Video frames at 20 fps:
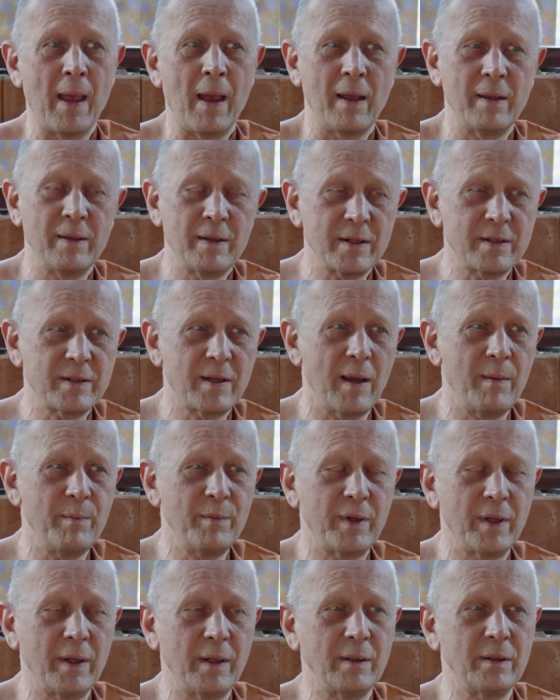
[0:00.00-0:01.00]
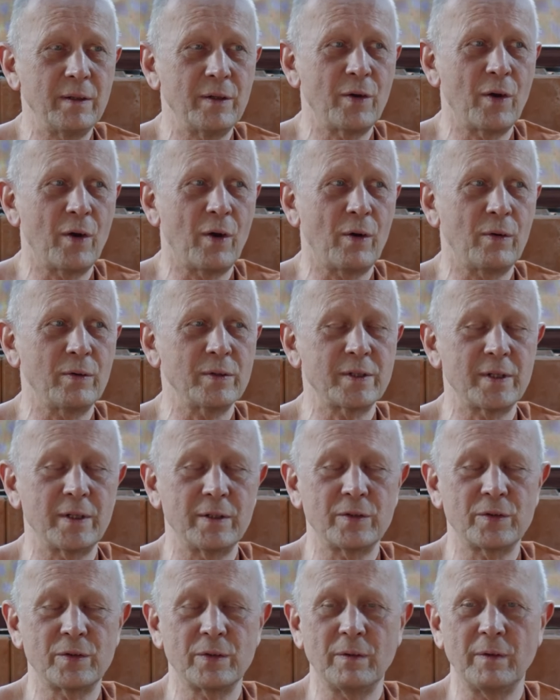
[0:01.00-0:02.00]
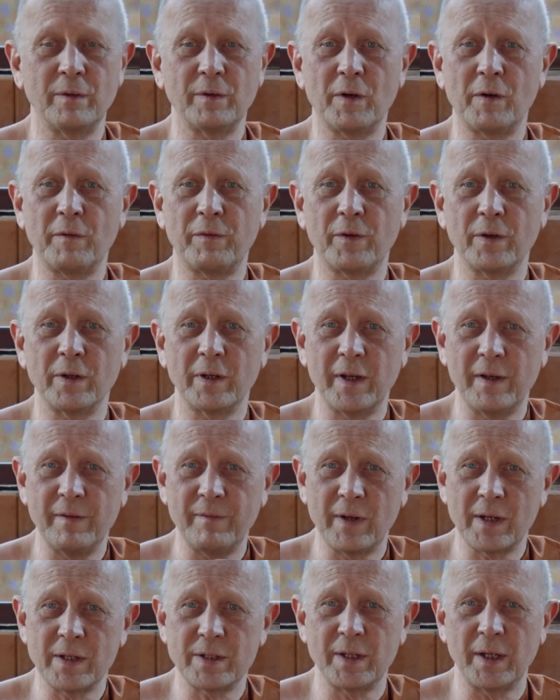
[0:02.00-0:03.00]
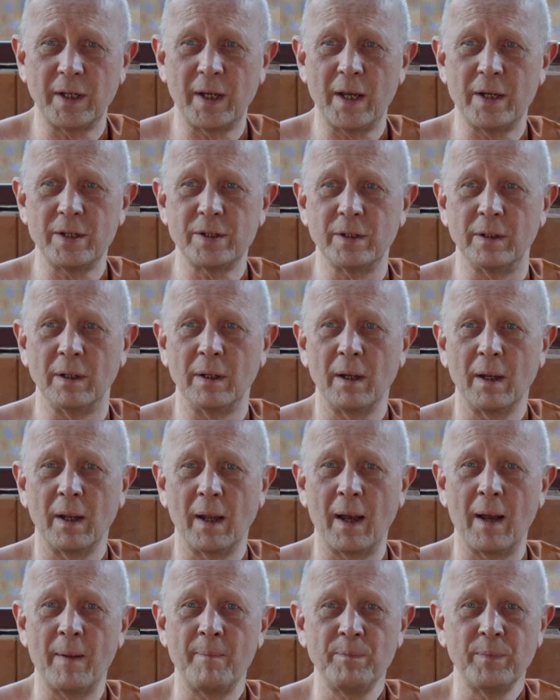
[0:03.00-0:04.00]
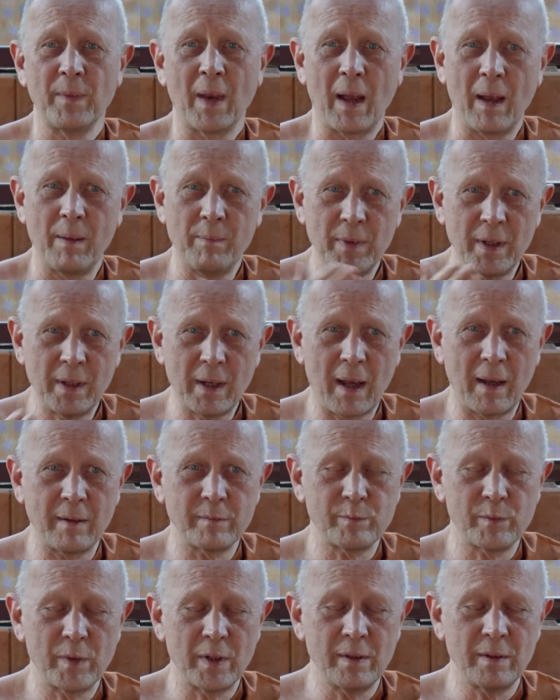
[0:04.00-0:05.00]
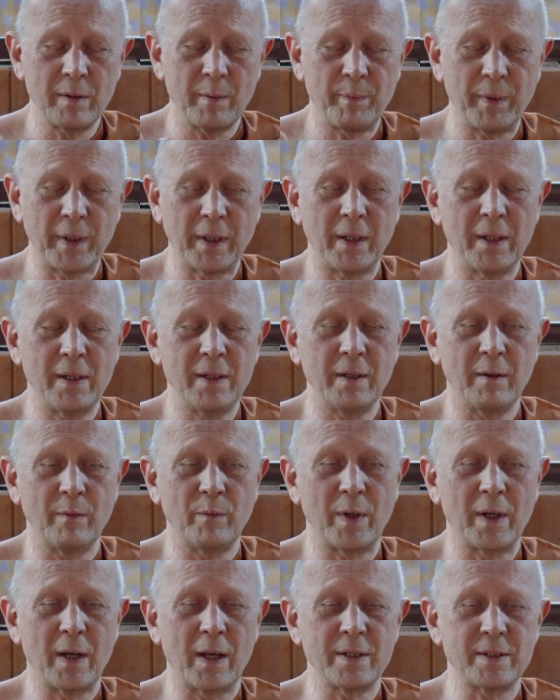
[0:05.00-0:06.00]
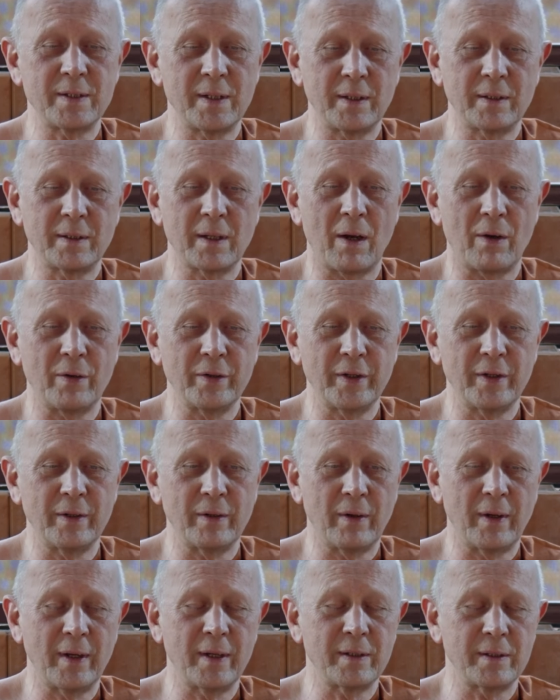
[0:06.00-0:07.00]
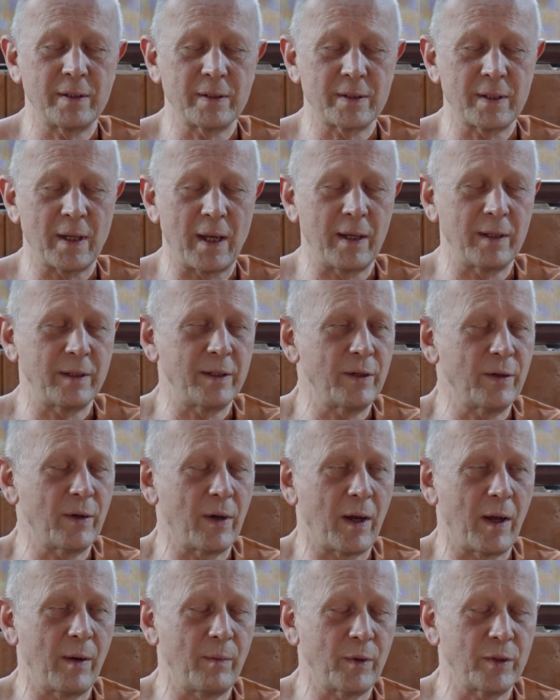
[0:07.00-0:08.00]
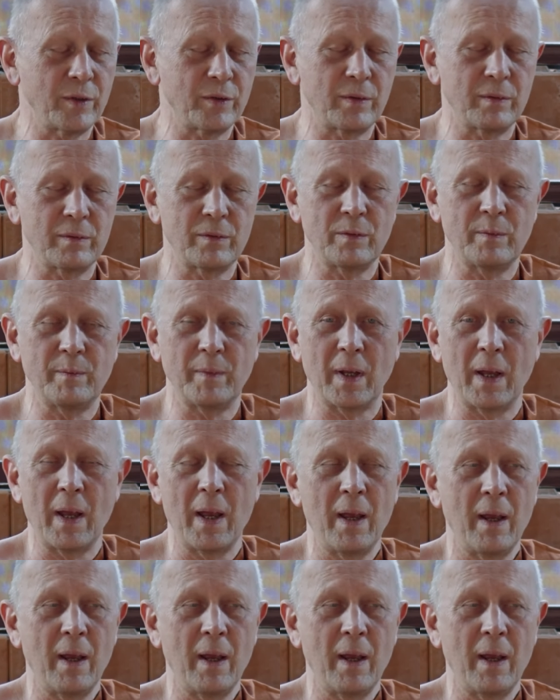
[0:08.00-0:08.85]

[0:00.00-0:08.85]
And the same thing, you know, holds and true for the investigation. Yeah? I mean, I, in the beginning, when I sit down, you know, and decide, you know, I want to do